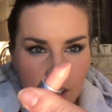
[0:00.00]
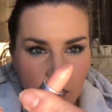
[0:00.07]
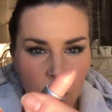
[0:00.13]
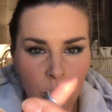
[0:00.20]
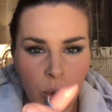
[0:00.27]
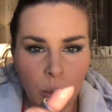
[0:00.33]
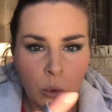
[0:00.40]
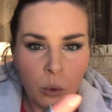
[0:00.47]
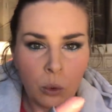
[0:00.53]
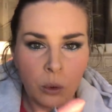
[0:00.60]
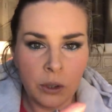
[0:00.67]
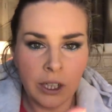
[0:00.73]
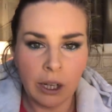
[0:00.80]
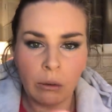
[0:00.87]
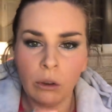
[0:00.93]
Oh,
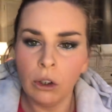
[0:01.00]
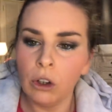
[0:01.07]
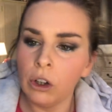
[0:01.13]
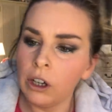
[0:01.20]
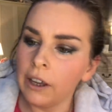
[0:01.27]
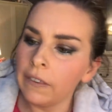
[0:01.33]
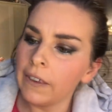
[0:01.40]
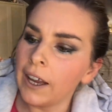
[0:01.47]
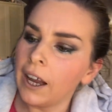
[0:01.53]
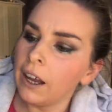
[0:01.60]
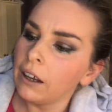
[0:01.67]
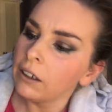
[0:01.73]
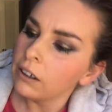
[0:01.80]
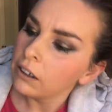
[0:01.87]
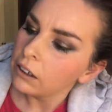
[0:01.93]
now look at
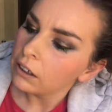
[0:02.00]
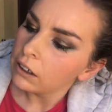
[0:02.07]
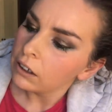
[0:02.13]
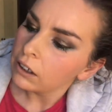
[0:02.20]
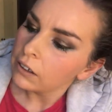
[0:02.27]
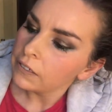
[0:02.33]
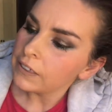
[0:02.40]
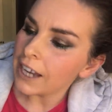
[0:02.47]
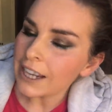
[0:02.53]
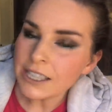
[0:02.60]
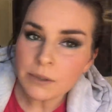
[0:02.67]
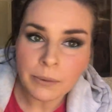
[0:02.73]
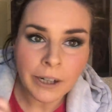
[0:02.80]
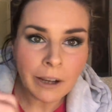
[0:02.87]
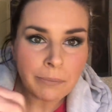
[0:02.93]
that.
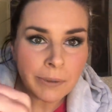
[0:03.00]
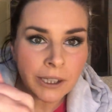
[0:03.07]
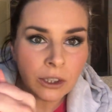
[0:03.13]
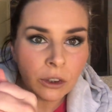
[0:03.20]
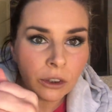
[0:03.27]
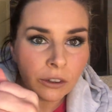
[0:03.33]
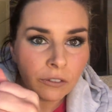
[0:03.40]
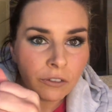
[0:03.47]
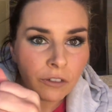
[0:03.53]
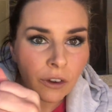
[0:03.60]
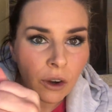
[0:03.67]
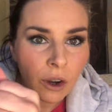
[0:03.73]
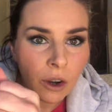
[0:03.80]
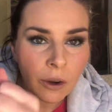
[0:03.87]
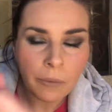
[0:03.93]
That's what I've been looking
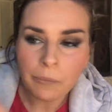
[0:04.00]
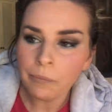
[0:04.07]
for.